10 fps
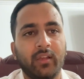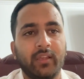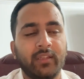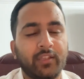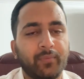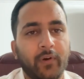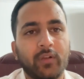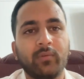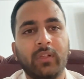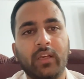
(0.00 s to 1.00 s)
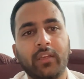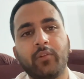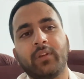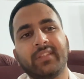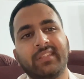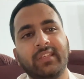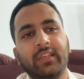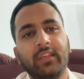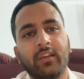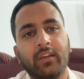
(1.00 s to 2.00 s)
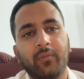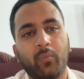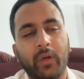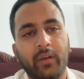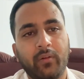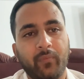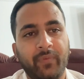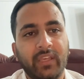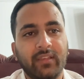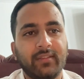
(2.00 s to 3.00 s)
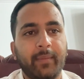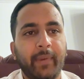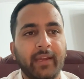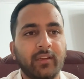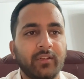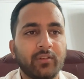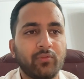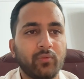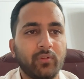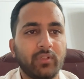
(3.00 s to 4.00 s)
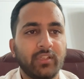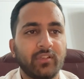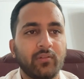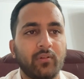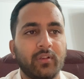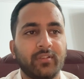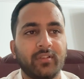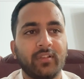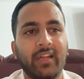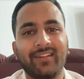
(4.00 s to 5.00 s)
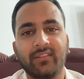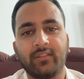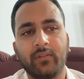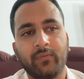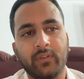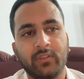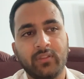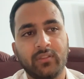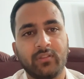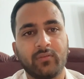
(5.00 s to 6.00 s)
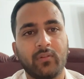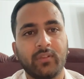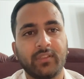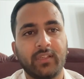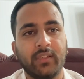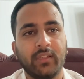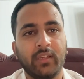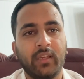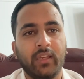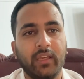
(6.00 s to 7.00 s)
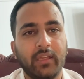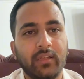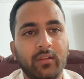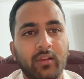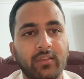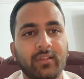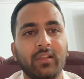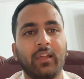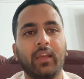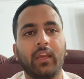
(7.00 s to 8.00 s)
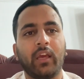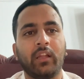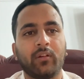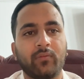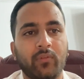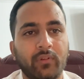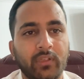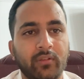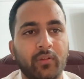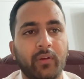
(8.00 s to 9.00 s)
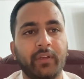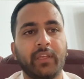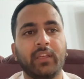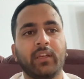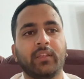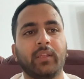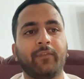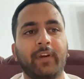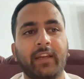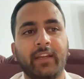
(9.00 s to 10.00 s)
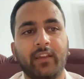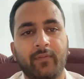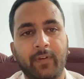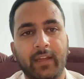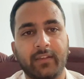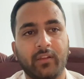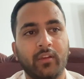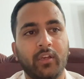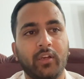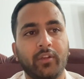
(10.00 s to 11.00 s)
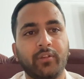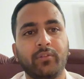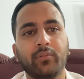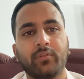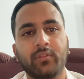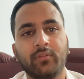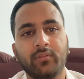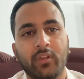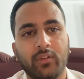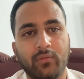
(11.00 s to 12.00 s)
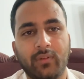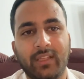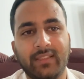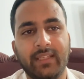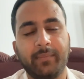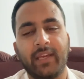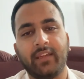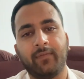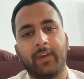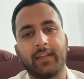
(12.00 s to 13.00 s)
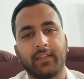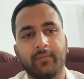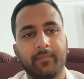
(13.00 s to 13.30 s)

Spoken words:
In this formula you can see where V is the magnetic rotation constant, that is the Virchow constant. In classical electronic theory, the Faraday effect reduces to the Zeeman effect.